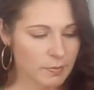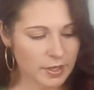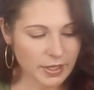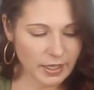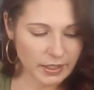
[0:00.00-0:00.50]

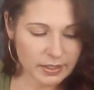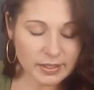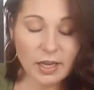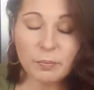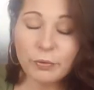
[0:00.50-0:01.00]
But in the end,
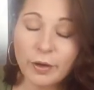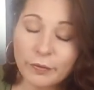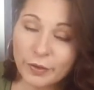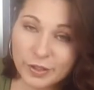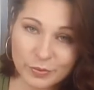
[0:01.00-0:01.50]
it's
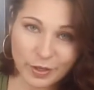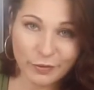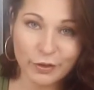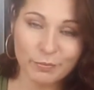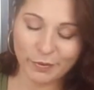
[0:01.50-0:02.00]
preference,
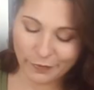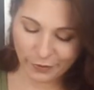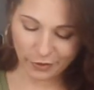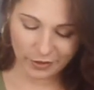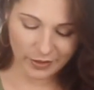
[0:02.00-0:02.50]
whatever you
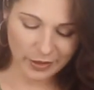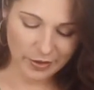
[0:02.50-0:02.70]
prefer.